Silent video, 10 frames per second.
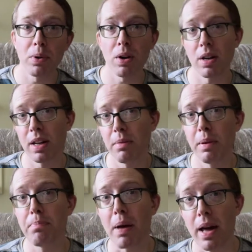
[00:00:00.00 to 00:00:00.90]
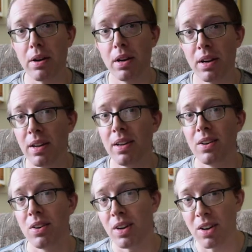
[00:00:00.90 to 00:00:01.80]
are going to be better
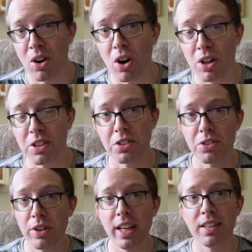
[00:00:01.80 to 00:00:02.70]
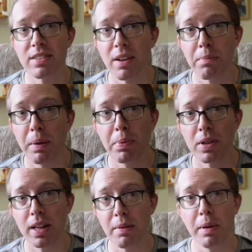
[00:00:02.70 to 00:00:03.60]
on the street, some people
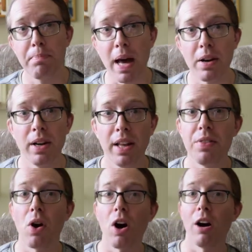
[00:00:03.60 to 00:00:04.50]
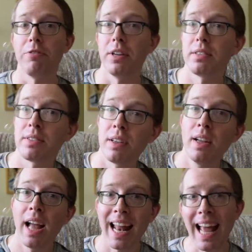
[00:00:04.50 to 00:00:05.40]
are going to be better in the office.
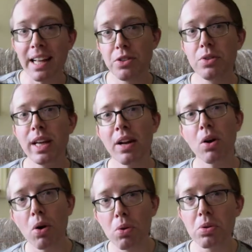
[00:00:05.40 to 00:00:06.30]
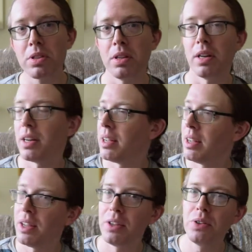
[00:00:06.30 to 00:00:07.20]
And as you get older,
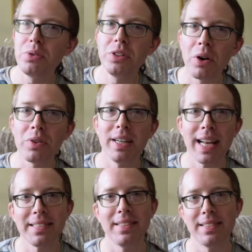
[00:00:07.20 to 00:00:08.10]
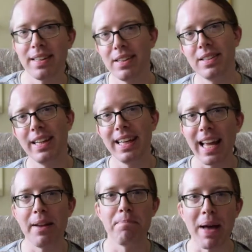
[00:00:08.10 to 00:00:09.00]
you don't necessarily
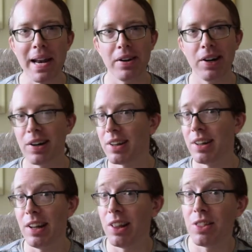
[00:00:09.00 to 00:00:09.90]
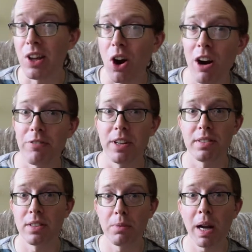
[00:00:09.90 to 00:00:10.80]
get better in the
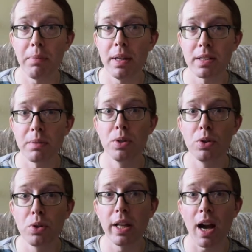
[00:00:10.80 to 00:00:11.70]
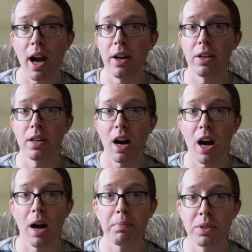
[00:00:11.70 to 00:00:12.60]
office. There might be some newly hired
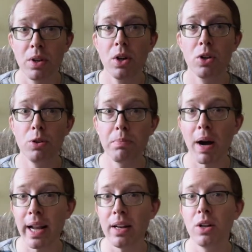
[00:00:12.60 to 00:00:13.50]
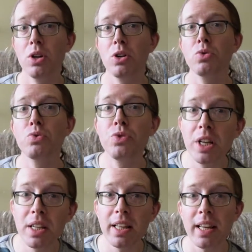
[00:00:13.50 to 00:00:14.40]
cops who might
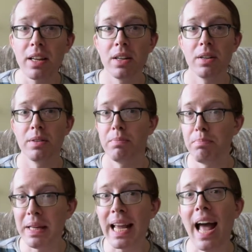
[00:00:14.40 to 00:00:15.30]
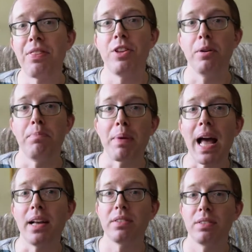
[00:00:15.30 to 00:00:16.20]
really be at their
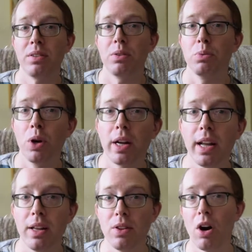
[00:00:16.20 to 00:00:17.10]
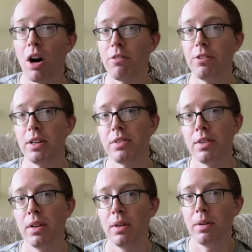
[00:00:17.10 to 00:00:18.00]
best working in the
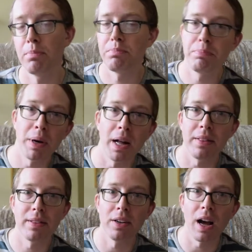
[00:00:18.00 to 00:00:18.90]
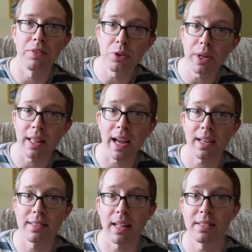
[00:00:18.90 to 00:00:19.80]
office. But they're not doing that
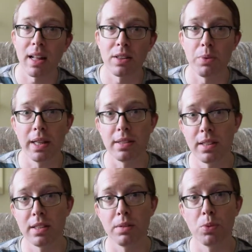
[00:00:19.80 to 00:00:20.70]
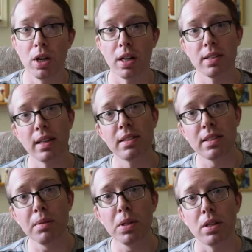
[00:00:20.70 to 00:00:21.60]
because that's not the way the system works. And
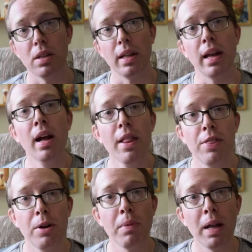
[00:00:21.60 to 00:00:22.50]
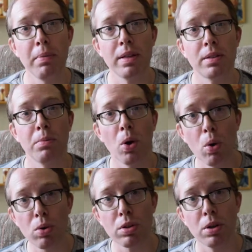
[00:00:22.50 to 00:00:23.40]
similarly, there might be some
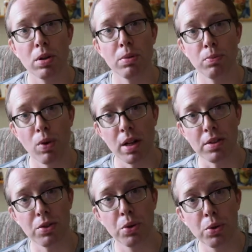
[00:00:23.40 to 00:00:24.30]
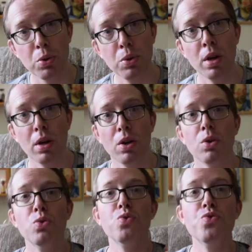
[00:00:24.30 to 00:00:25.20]
older ones who
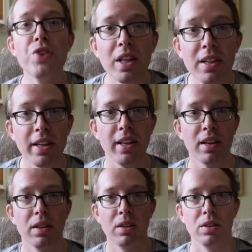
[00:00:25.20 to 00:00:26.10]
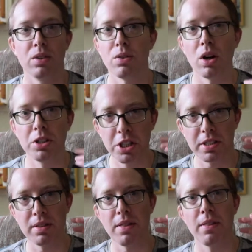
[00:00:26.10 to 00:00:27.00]
really are
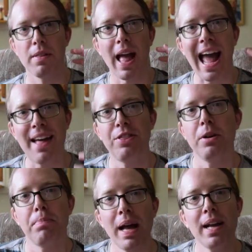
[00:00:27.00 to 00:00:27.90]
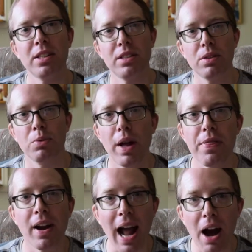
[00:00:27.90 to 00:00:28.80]
just at their best when
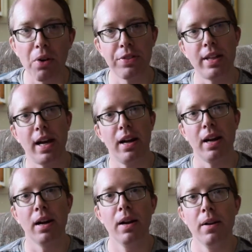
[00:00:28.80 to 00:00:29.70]
they're out there